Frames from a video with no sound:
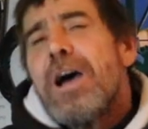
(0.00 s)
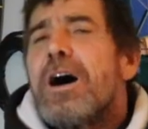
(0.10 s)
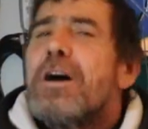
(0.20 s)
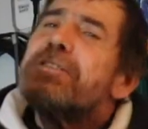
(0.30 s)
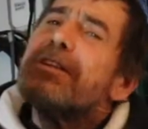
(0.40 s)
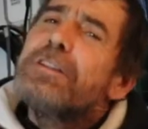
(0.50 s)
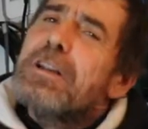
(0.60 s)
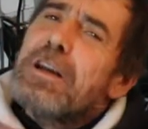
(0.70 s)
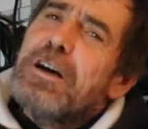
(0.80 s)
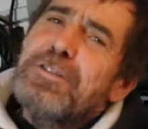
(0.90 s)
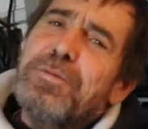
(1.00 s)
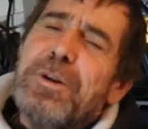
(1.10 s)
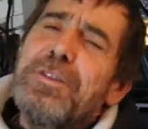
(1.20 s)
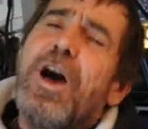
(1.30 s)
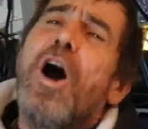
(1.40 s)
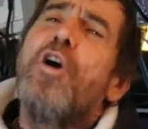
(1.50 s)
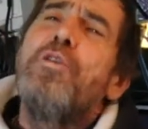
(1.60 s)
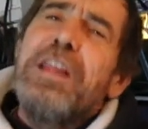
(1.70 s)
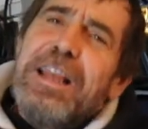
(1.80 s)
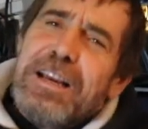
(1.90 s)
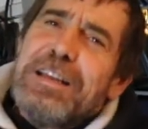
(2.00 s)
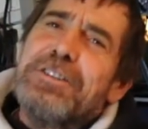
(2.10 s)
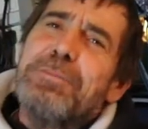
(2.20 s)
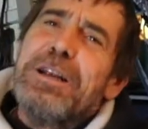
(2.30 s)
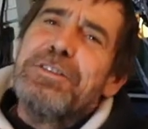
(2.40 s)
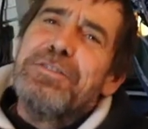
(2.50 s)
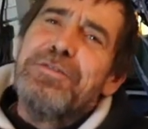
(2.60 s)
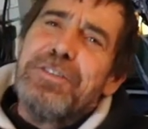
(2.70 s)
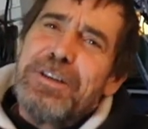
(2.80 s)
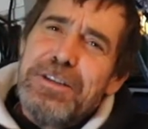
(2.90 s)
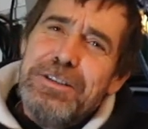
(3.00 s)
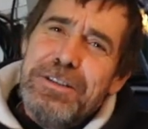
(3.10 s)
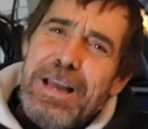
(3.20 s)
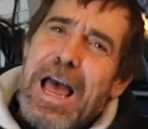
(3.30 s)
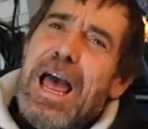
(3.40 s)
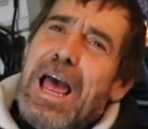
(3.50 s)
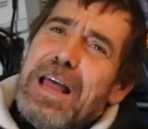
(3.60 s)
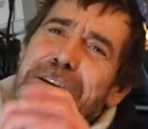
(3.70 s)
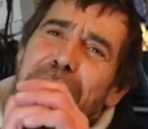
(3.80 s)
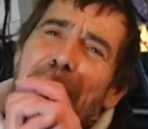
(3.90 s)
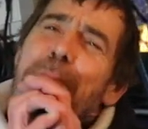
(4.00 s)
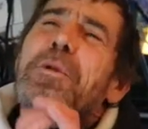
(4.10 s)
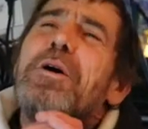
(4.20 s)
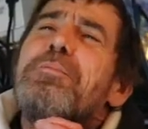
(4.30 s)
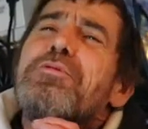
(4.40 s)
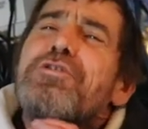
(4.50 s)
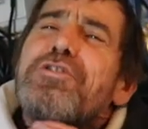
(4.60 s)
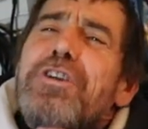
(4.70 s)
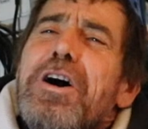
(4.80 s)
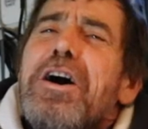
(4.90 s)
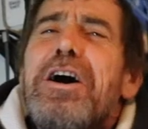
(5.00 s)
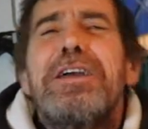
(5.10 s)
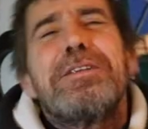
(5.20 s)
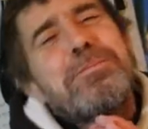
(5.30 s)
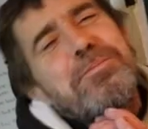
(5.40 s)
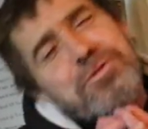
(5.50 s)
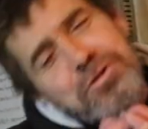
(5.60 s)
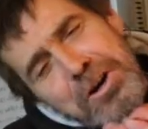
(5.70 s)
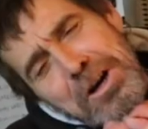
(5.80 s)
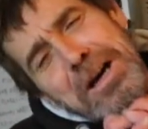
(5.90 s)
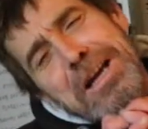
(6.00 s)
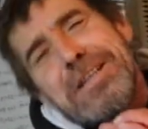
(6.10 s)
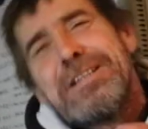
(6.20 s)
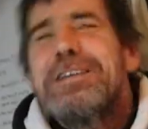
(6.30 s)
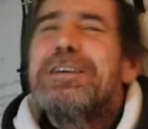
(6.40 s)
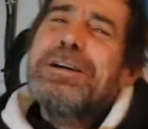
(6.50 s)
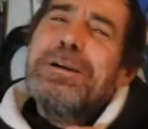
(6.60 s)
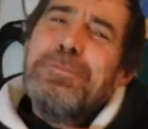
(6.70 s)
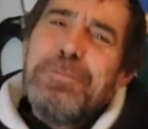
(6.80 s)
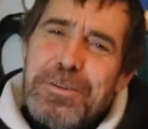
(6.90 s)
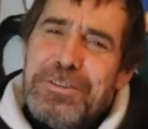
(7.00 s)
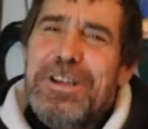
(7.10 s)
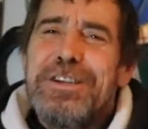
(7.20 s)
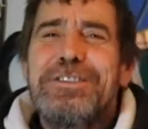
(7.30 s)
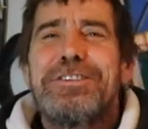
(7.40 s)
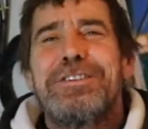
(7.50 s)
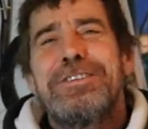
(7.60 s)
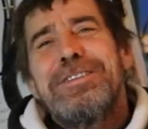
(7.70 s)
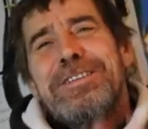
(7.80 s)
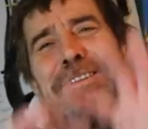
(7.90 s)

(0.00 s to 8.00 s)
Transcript: I did the last one, the only Englishman to finish, and my pride, pride possession